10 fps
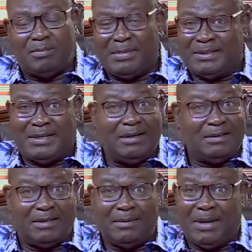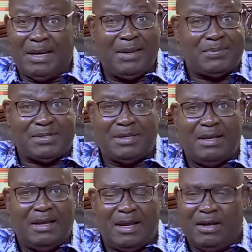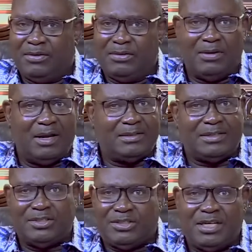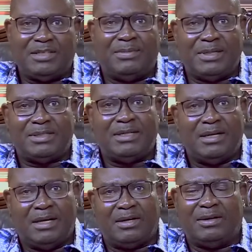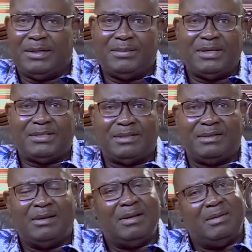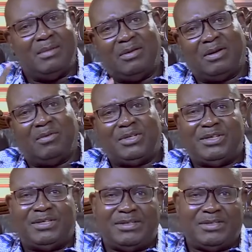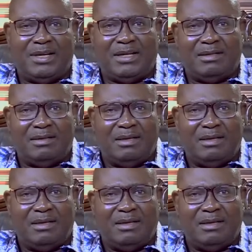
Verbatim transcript: my tongue and my lips are going to utter judgment and condemnation. But look at what Jesus did.